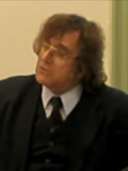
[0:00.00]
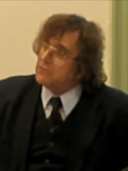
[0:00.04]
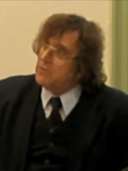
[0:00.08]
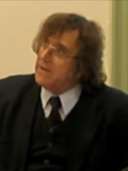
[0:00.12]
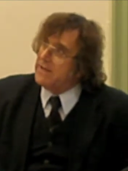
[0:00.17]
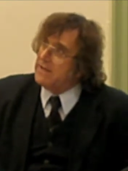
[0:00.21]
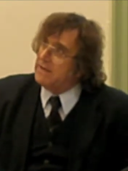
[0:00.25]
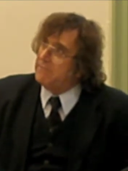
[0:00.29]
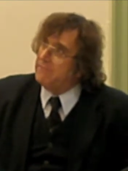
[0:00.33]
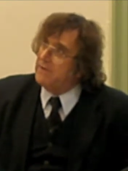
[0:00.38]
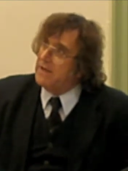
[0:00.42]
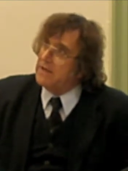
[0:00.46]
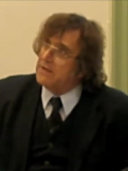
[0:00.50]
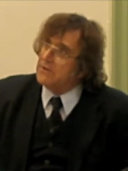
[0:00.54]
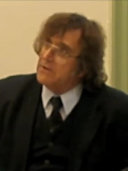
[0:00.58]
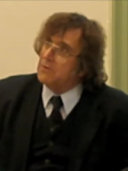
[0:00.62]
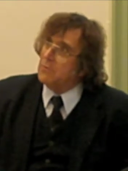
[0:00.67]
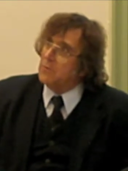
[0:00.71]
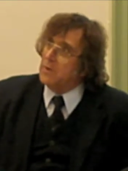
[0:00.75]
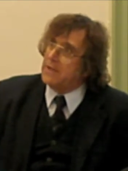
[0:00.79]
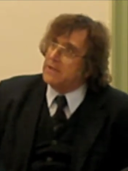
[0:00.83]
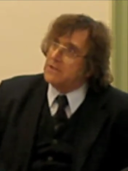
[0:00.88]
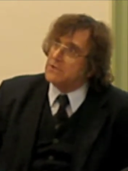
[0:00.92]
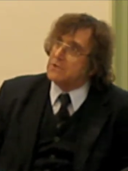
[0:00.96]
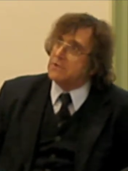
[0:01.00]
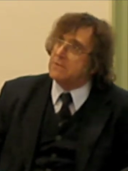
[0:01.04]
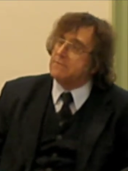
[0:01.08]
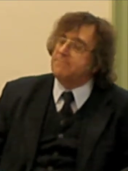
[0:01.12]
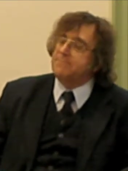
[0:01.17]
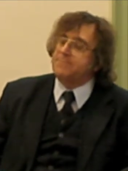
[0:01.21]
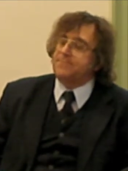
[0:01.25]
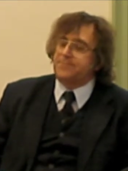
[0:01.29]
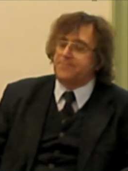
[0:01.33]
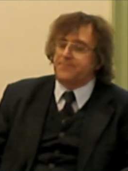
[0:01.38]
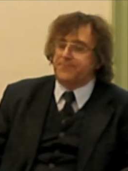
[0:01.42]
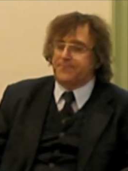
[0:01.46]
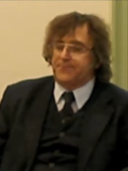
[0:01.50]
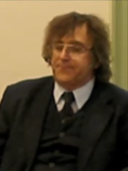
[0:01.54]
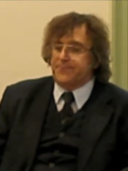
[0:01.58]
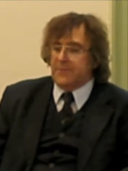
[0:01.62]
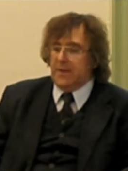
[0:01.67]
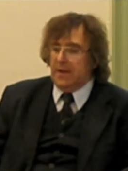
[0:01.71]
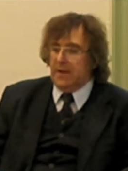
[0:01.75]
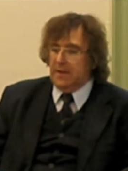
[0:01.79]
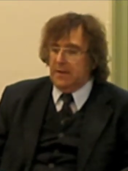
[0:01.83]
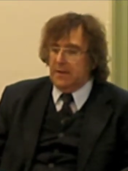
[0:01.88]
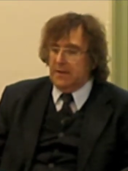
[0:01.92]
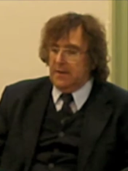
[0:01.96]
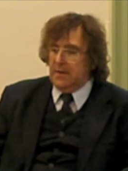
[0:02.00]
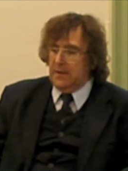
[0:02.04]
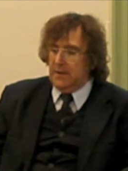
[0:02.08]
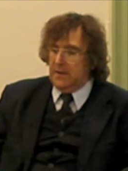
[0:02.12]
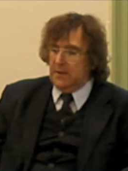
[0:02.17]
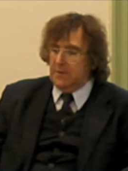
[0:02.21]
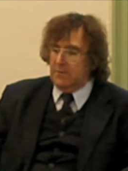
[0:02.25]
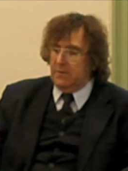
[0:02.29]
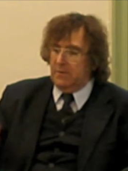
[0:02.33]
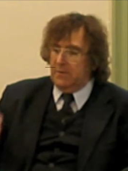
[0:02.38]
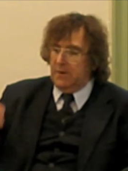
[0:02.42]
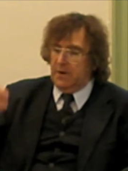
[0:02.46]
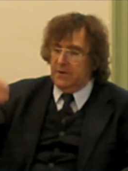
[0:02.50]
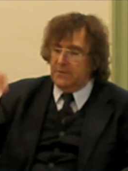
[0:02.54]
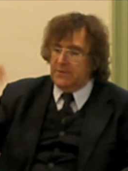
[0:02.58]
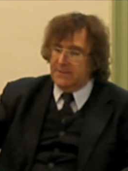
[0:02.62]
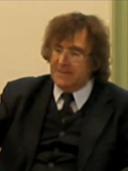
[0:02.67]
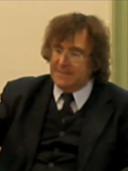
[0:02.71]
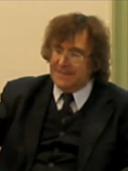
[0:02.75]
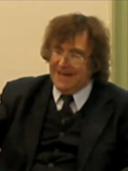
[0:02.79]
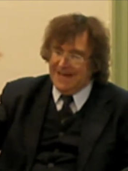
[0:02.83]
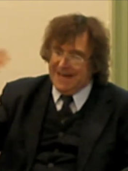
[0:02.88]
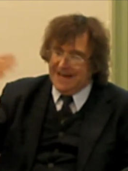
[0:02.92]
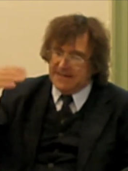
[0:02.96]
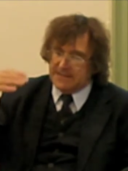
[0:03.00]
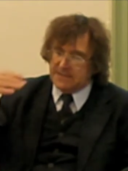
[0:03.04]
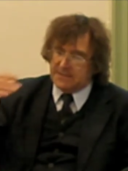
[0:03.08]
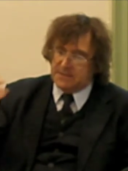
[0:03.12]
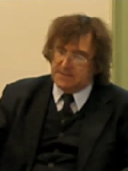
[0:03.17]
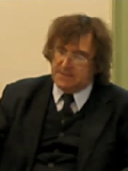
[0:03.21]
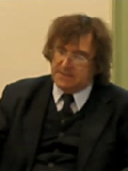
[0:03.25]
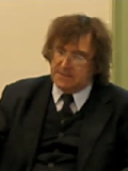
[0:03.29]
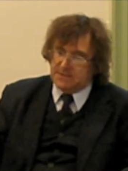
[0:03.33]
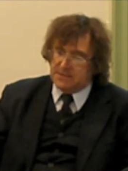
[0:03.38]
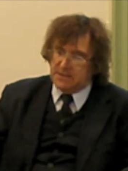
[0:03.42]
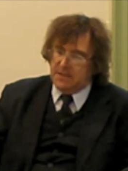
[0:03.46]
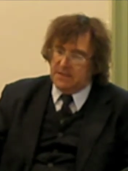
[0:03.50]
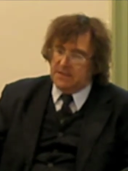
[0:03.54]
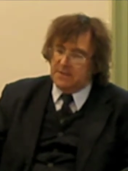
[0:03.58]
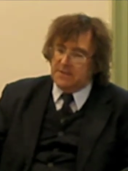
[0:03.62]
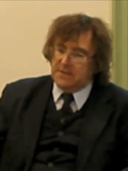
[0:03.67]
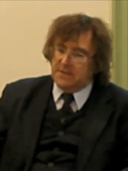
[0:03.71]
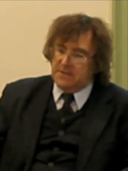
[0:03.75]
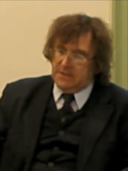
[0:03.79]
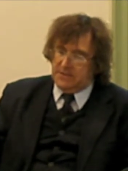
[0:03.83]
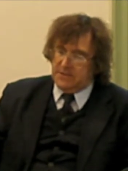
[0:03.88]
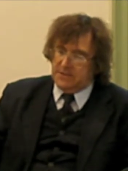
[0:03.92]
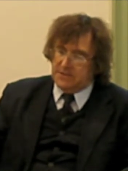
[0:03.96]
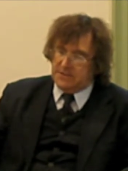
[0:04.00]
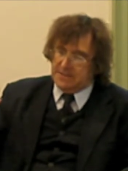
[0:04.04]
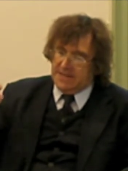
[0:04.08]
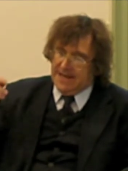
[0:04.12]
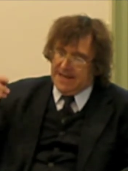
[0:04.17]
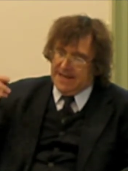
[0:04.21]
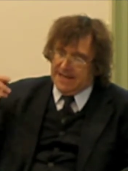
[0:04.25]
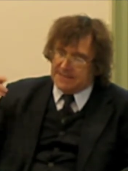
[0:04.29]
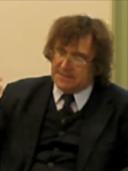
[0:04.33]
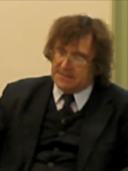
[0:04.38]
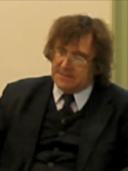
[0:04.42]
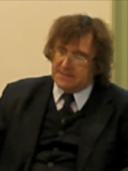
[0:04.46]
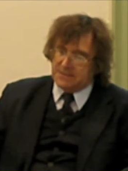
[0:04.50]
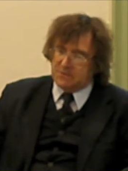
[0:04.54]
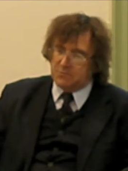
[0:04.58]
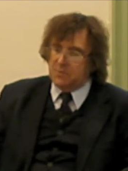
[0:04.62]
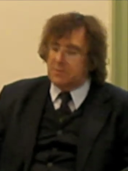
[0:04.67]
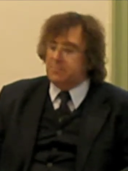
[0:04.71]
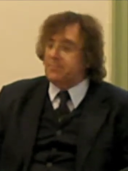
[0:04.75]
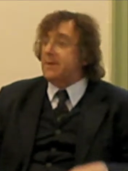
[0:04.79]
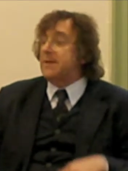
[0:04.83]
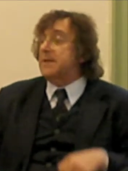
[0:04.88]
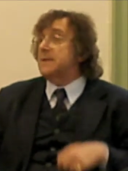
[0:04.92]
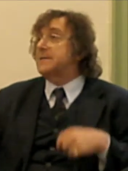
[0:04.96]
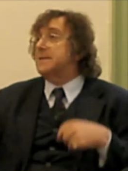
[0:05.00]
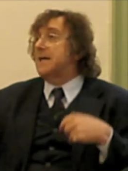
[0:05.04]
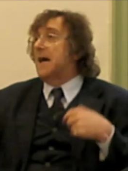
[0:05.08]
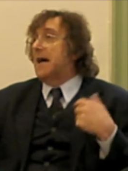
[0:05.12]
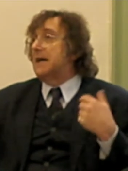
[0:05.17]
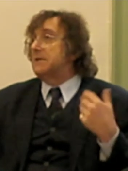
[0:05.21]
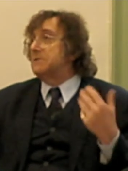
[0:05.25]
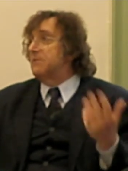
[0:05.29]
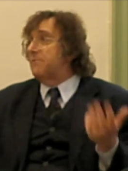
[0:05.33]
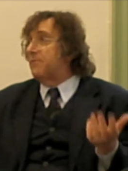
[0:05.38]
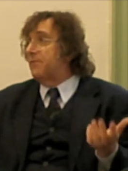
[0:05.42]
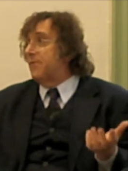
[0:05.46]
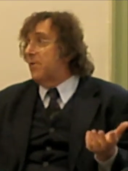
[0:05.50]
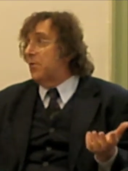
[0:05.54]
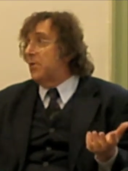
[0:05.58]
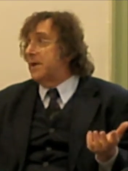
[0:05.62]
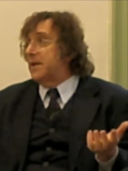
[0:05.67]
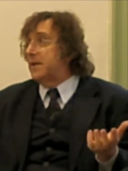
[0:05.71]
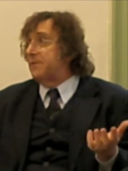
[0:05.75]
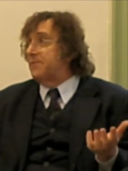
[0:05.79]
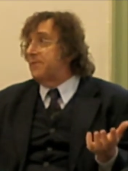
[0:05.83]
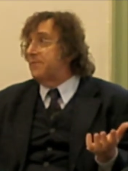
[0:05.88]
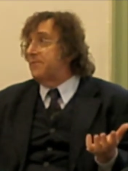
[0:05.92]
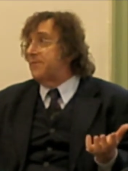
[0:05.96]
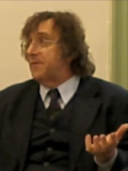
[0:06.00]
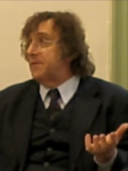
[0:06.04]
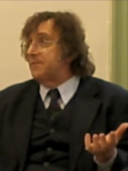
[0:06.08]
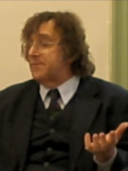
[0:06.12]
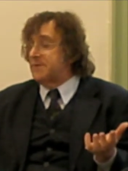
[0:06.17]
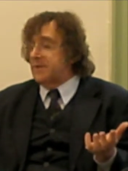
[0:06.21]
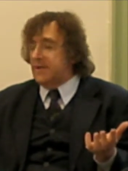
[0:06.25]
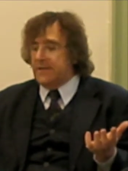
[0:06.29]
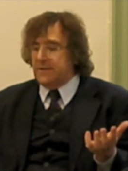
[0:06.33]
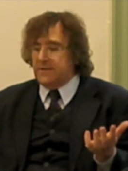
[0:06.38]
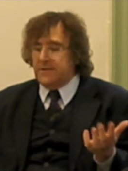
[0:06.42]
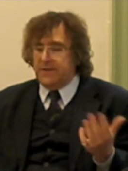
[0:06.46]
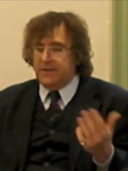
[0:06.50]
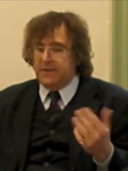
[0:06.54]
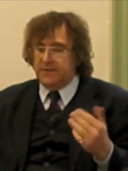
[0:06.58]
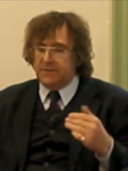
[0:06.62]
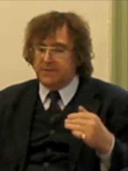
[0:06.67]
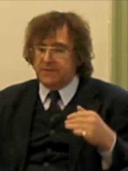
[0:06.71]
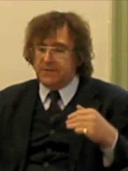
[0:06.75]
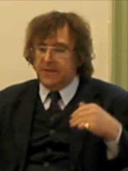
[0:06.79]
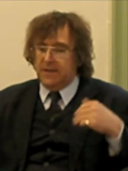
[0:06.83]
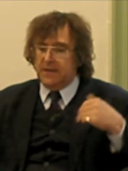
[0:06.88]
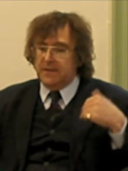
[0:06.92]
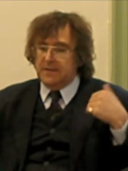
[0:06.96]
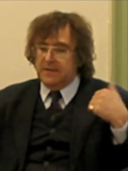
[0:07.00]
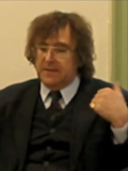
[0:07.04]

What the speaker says: straight evaluation on the taxes would be $1.40 for 15 years,